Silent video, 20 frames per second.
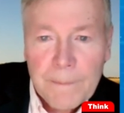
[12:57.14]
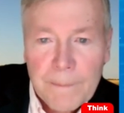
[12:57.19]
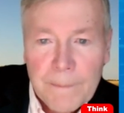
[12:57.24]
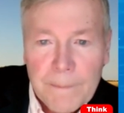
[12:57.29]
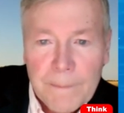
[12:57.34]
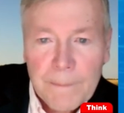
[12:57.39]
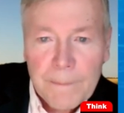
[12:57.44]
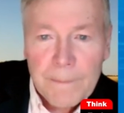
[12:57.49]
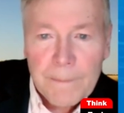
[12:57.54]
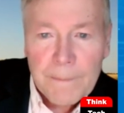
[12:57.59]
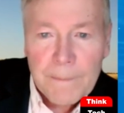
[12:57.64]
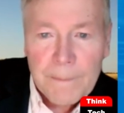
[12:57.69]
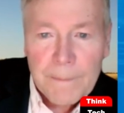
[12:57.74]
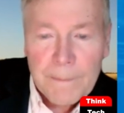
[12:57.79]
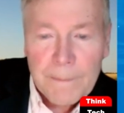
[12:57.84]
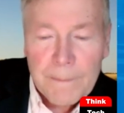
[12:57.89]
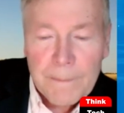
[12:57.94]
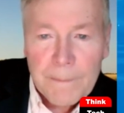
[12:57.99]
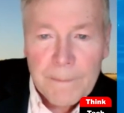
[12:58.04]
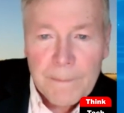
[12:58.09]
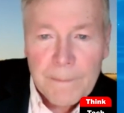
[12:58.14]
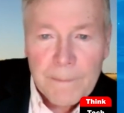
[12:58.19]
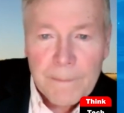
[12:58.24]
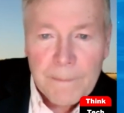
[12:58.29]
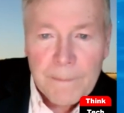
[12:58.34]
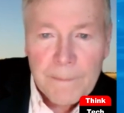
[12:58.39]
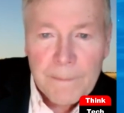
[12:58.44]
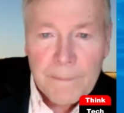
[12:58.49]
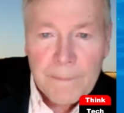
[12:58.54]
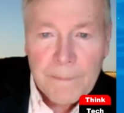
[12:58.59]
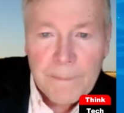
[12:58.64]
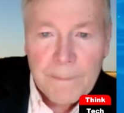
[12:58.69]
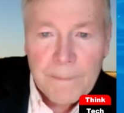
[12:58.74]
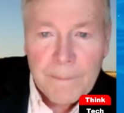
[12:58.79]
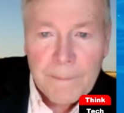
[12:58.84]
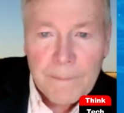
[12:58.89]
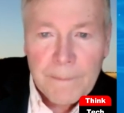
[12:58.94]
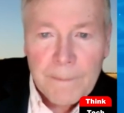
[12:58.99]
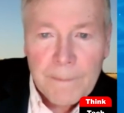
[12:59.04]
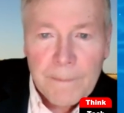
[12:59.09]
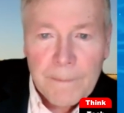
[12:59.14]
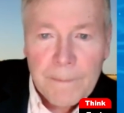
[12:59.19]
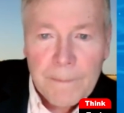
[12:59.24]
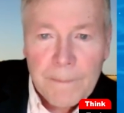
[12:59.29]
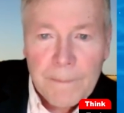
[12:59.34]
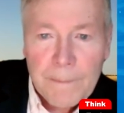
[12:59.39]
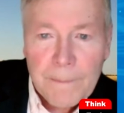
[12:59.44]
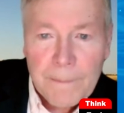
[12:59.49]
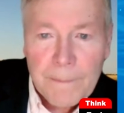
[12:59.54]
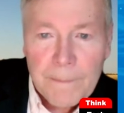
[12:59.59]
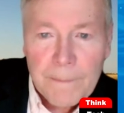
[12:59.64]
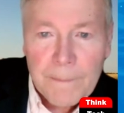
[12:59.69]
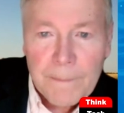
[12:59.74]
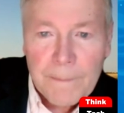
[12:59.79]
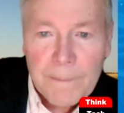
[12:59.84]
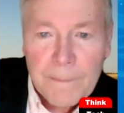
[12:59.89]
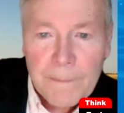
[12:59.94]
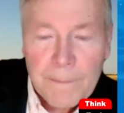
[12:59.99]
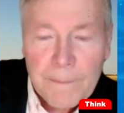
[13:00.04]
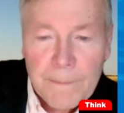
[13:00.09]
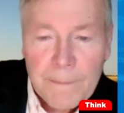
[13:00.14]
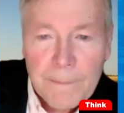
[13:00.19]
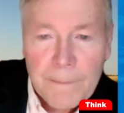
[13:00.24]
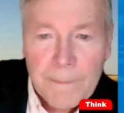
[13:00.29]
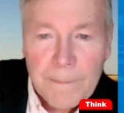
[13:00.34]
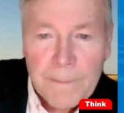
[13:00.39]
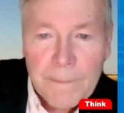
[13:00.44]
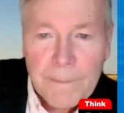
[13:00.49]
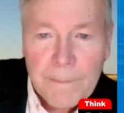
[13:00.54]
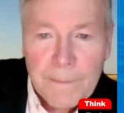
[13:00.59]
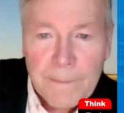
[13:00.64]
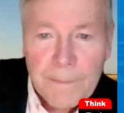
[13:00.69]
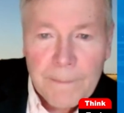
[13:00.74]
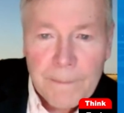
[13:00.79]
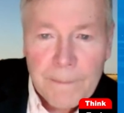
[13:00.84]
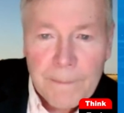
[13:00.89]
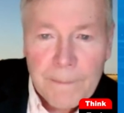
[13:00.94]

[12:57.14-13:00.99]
No words are spoken by the person on screen.